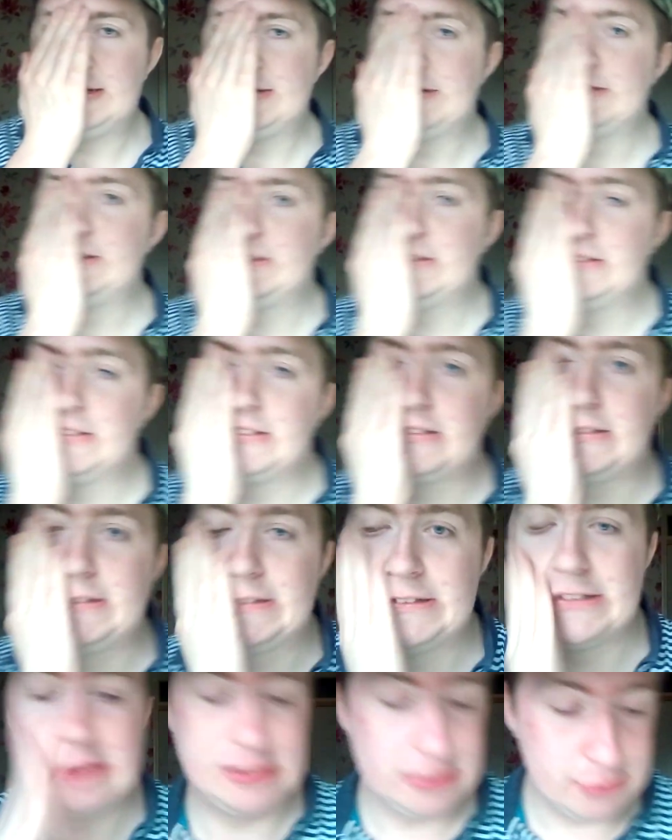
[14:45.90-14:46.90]
oh God,
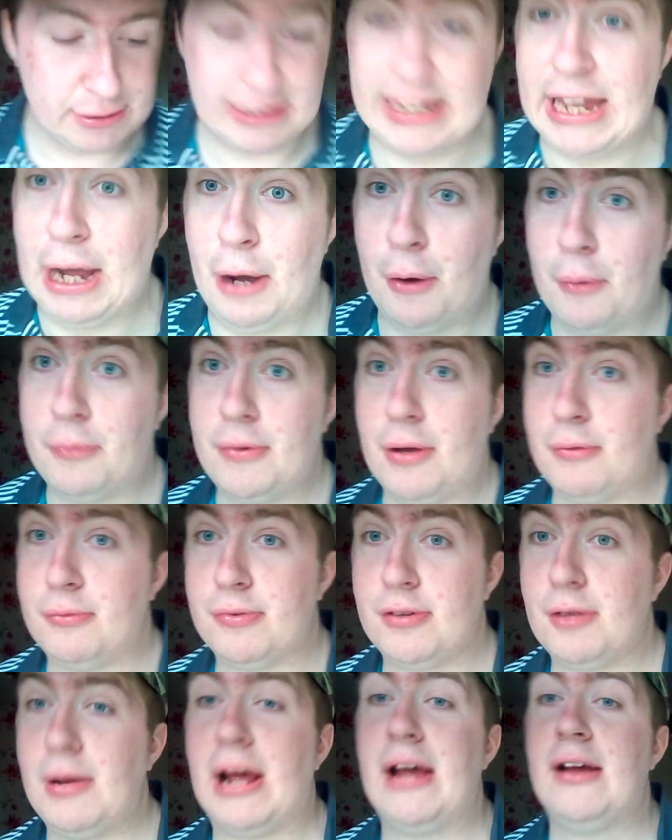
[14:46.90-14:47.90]
someone killed me. I'm
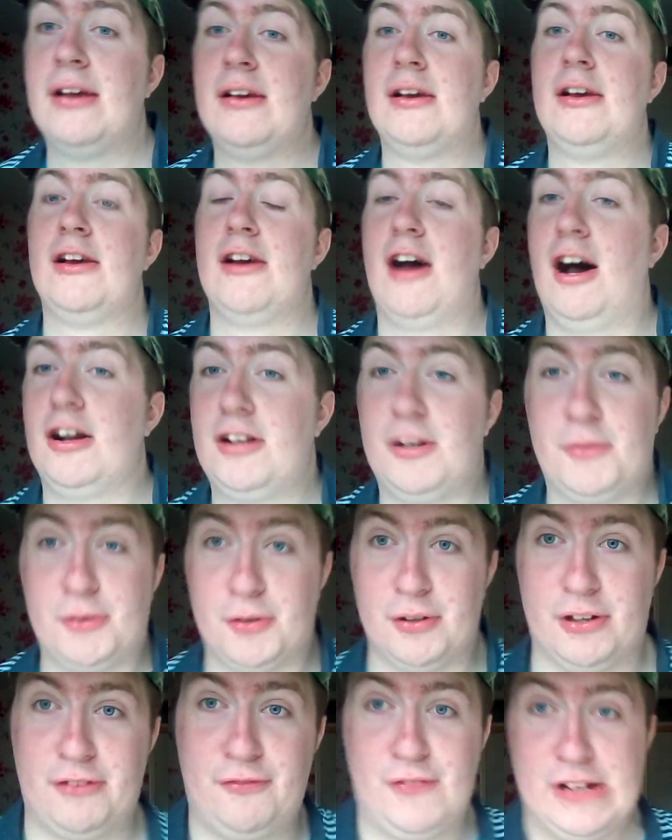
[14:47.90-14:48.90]
sorry. I don't want to do
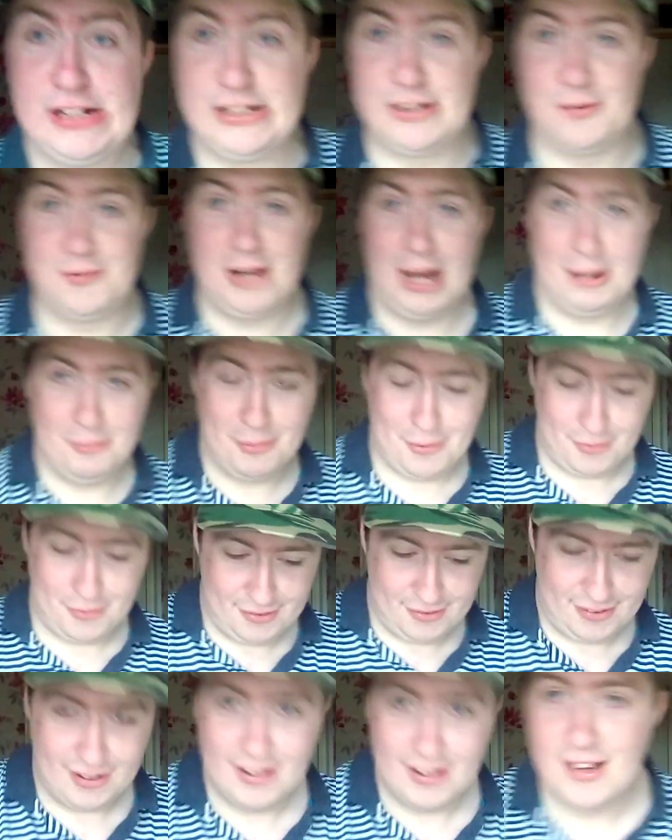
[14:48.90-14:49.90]
this video now more.
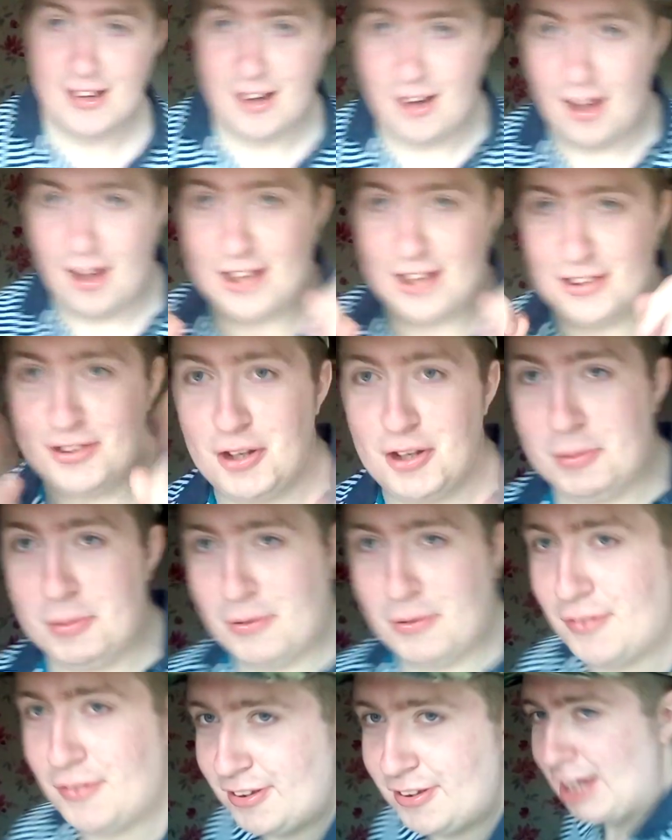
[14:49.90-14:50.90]
Excuse me
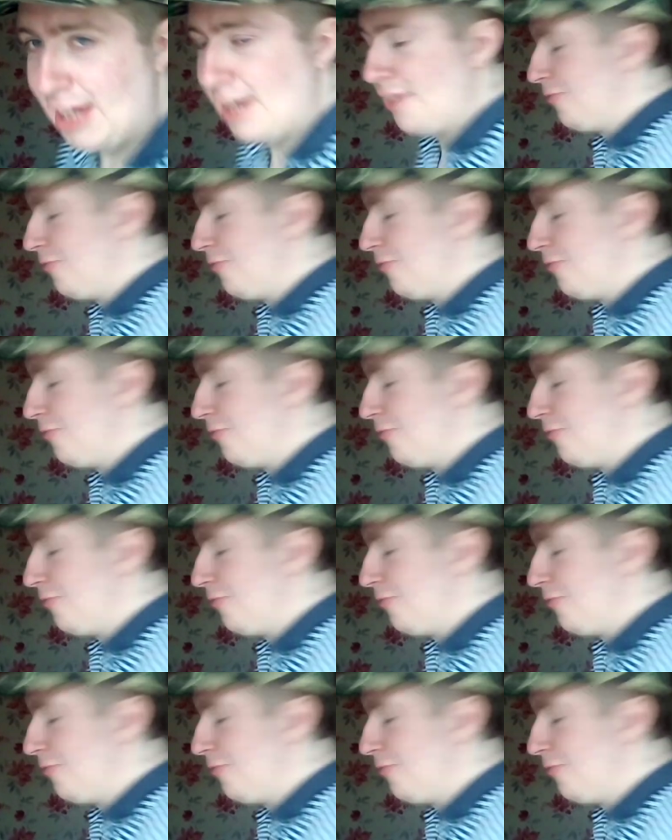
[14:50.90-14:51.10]
for a second.